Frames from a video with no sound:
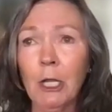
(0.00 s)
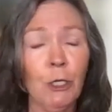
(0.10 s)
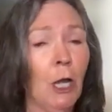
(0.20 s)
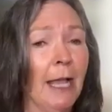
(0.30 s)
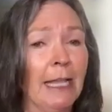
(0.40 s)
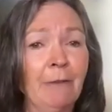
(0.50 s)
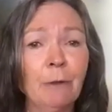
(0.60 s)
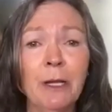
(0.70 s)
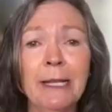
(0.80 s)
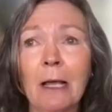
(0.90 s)
Like
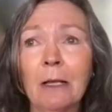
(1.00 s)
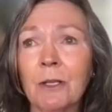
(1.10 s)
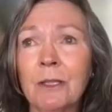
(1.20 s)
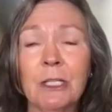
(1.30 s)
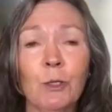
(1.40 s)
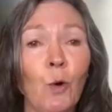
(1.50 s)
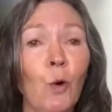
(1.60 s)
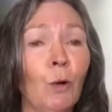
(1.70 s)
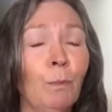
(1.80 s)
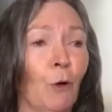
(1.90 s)
everybody else on this
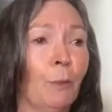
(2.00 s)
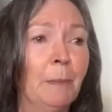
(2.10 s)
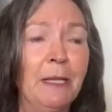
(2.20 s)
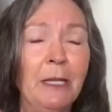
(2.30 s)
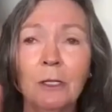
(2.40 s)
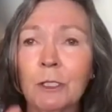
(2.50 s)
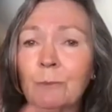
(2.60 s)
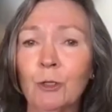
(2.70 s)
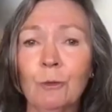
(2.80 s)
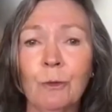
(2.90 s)
call, probably been on some
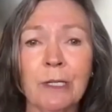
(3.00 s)
turmeric